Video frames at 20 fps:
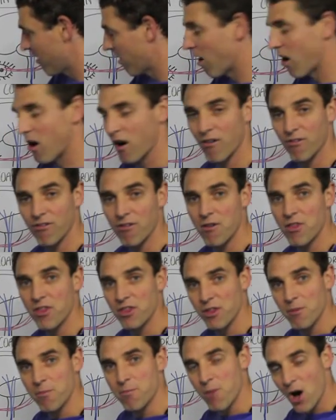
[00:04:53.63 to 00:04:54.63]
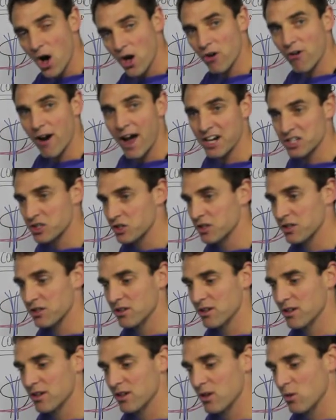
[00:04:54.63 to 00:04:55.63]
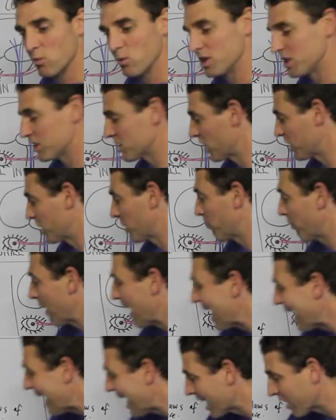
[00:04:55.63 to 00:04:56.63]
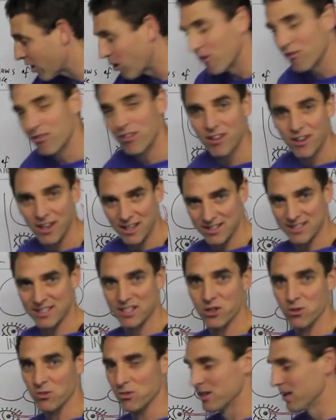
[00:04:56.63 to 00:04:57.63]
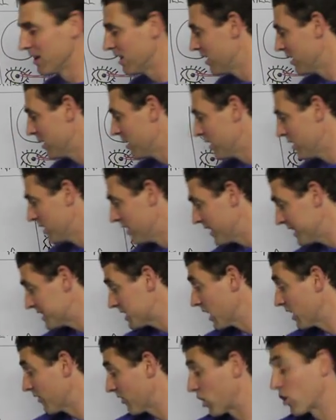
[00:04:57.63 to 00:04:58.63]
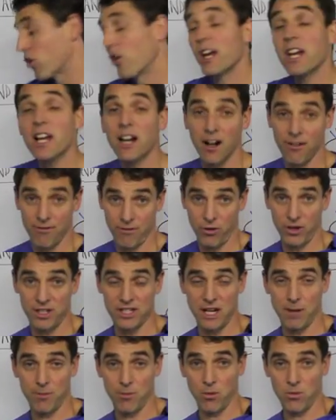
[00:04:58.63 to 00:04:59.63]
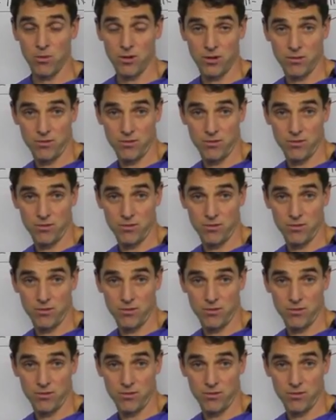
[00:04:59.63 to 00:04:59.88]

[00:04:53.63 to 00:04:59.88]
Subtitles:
of the motor action, which is only part of a skill. Let's think of a cricketer, for example.